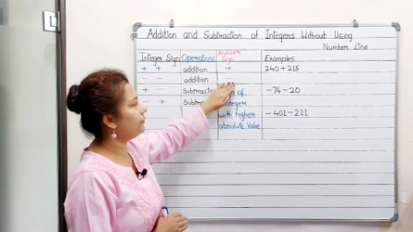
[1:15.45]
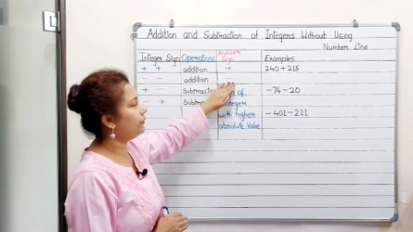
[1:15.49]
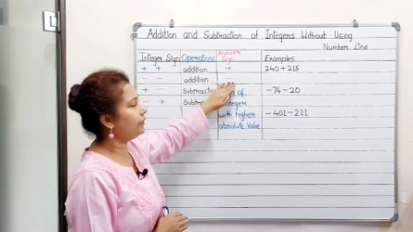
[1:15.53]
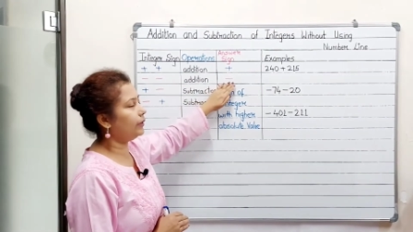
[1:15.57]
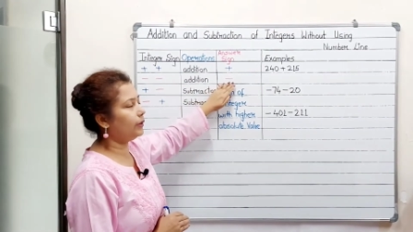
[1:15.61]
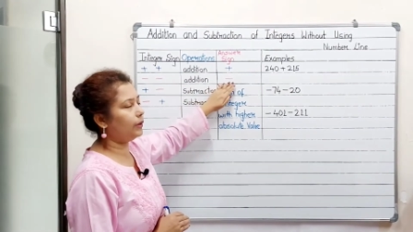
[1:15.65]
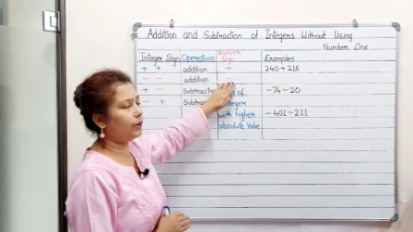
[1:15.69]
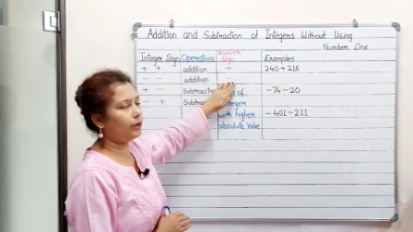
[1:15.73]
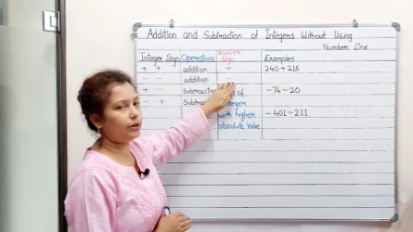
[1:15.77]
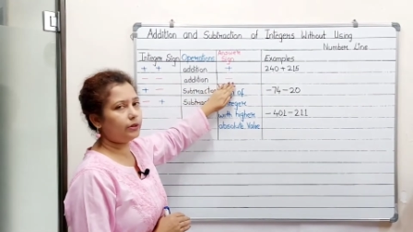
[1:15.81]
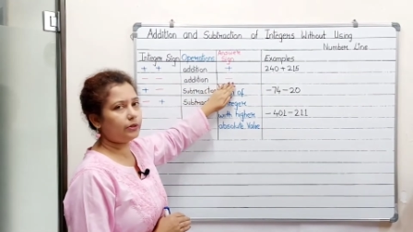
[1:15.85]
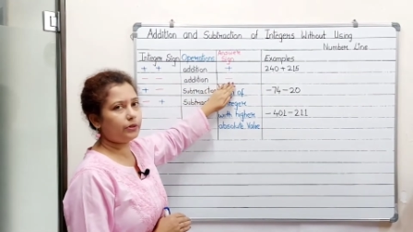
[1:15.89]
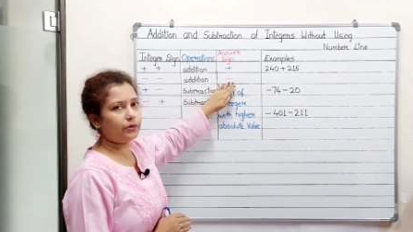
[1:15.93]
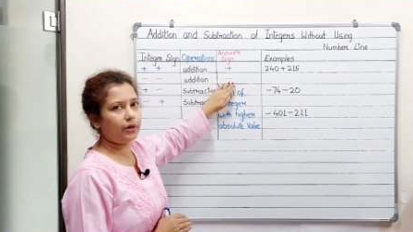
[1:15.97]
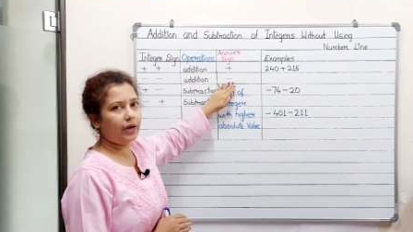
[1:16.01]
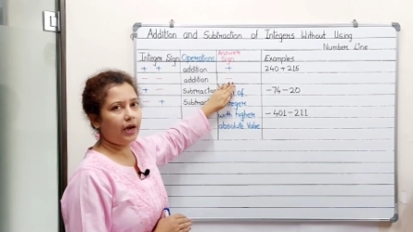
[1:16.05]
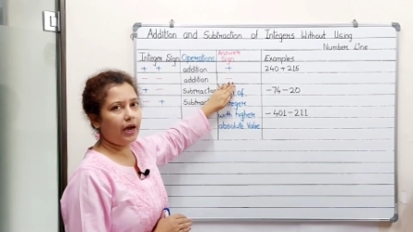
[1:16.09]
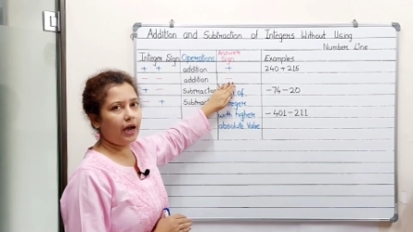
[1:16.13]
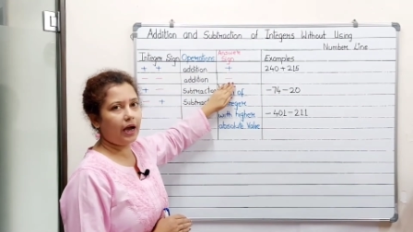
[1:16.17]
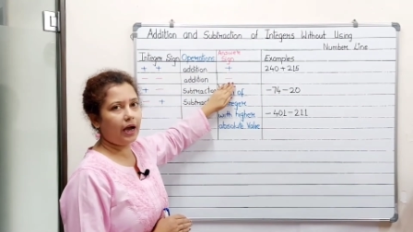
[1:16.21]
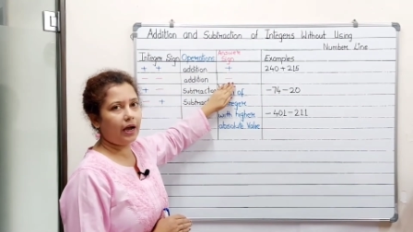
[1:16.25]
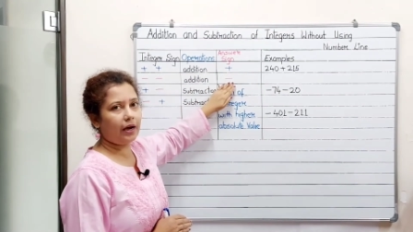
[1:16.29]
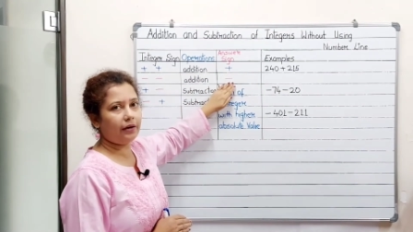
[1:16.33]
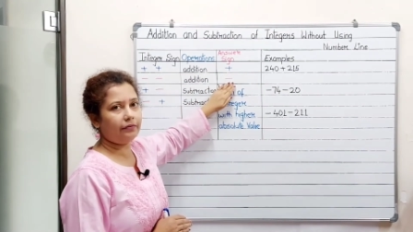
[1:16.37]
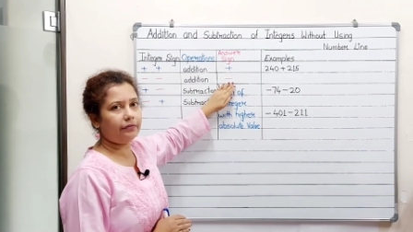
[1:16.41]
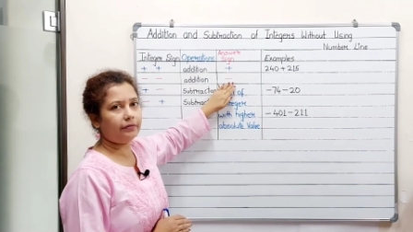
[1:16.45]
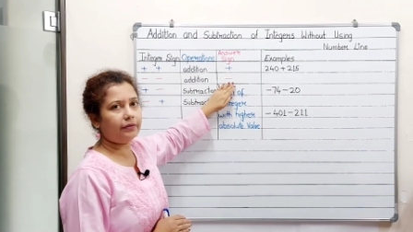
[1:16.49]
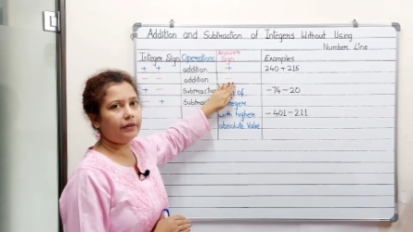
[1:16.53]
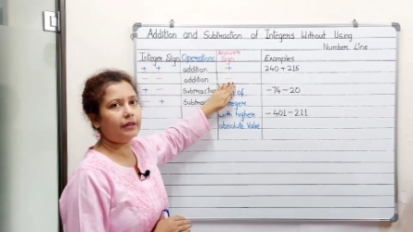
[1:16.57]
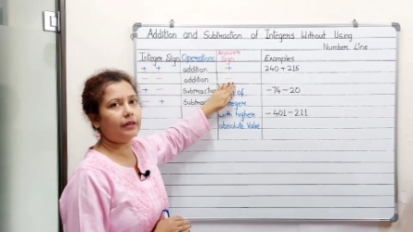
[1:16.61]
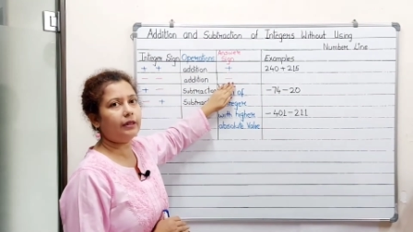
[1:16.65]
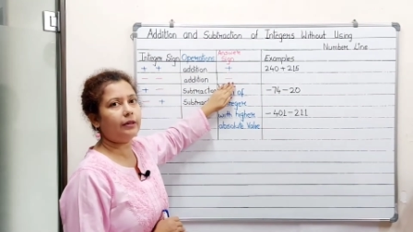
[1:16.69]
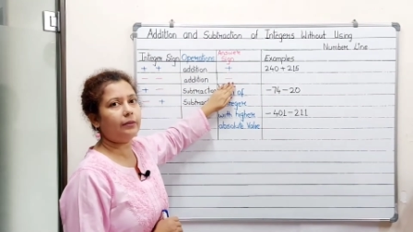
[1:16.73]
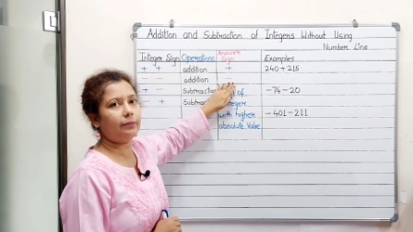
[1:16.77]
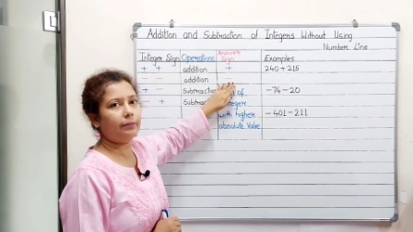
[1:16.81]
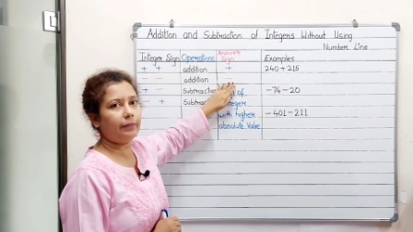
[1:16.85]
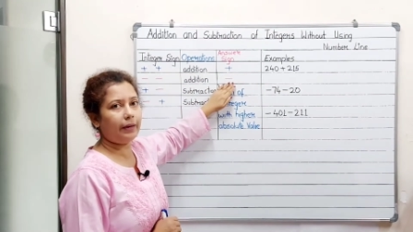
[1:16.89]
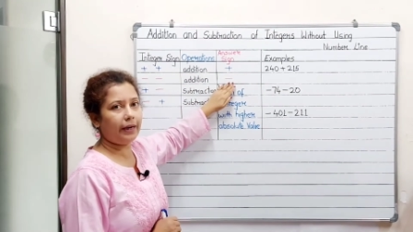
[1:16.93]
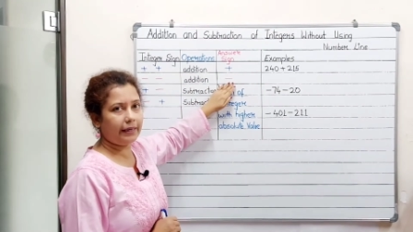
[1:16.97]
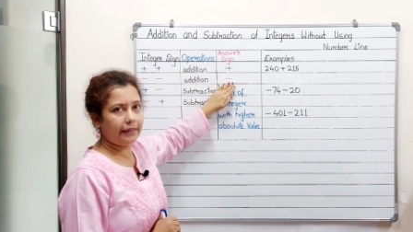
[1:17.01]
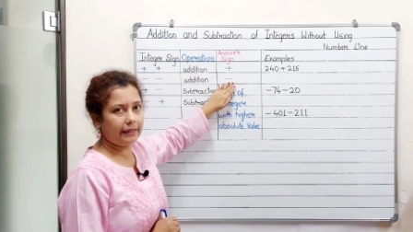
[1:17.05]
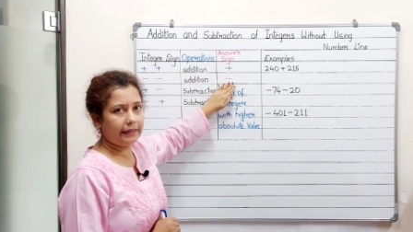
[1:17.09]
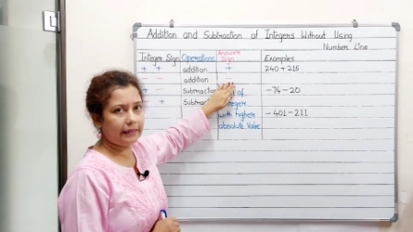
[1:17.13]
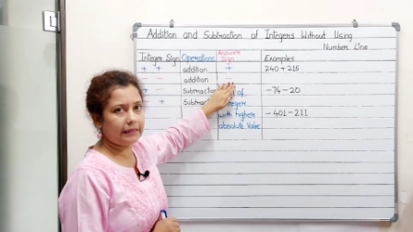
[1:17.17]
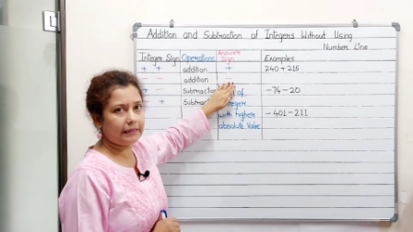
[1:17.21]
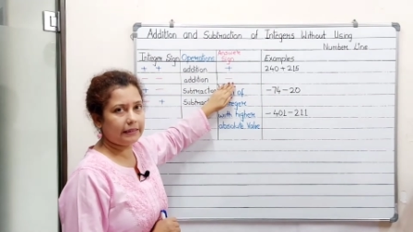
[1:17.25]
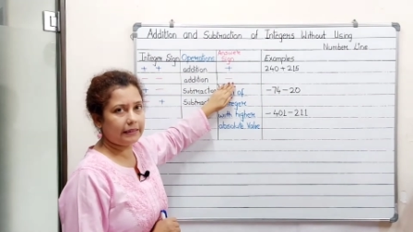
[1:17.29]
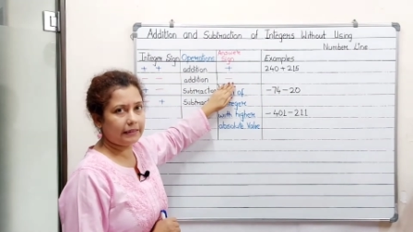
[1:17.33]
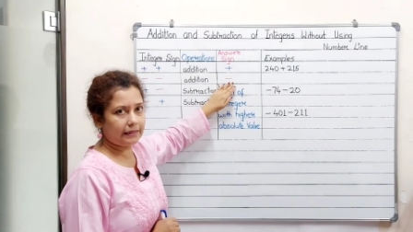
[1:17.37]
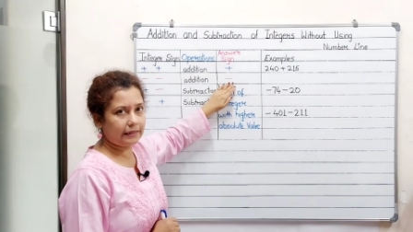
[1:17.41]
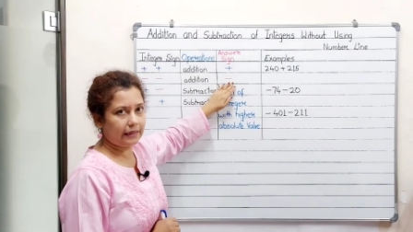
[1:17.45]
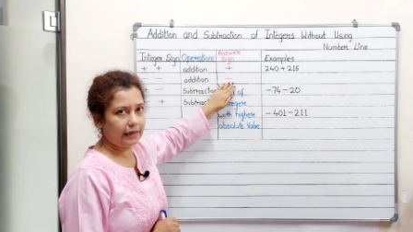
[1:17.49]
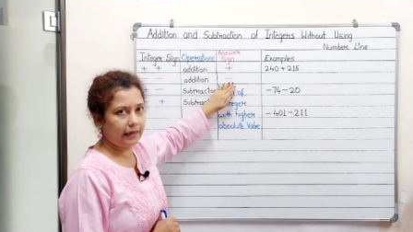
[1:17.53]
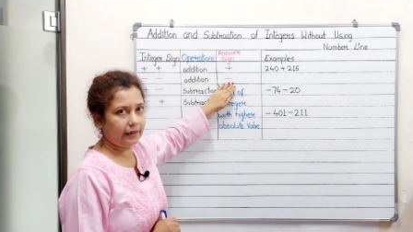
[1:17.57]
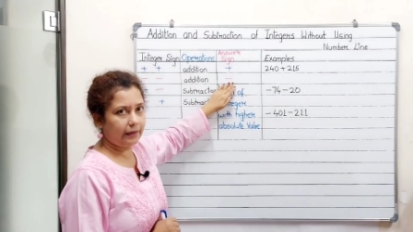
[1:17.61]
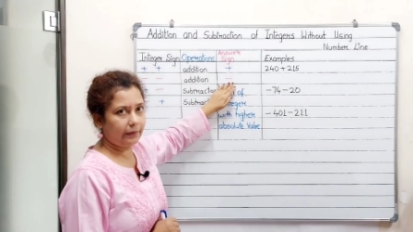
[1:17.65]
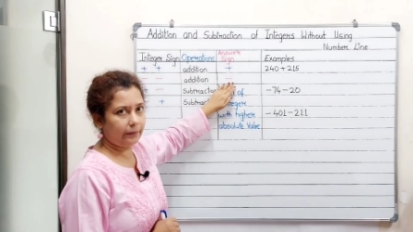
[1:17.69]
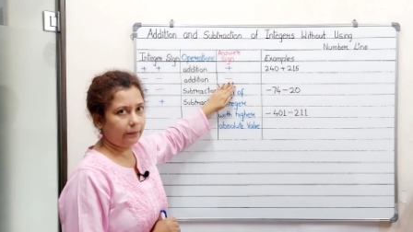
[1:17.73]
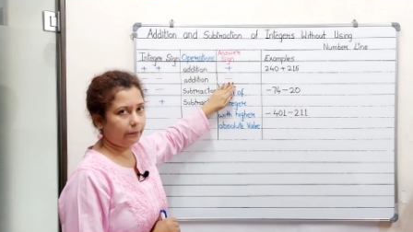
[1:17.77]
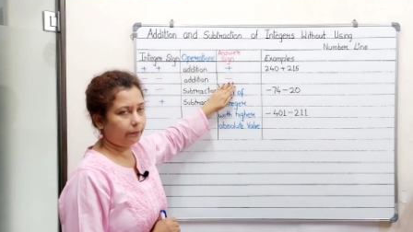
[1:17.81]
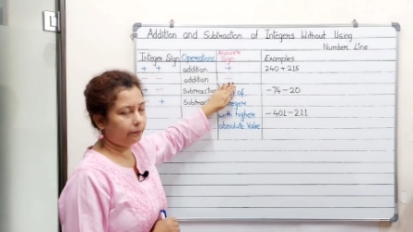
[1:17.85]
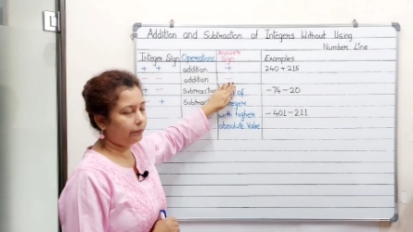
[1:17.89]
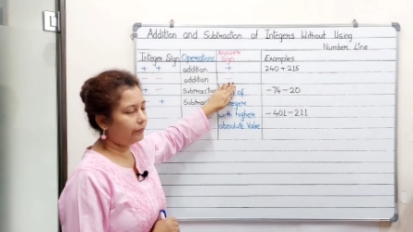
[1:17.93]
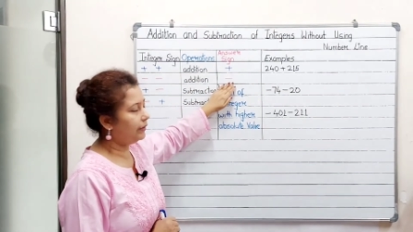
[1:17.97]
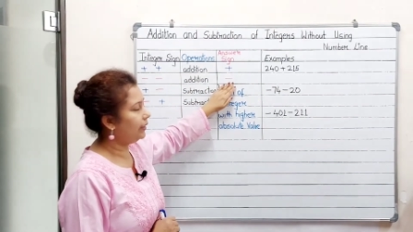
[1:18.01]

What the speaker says: will also have a minus sign.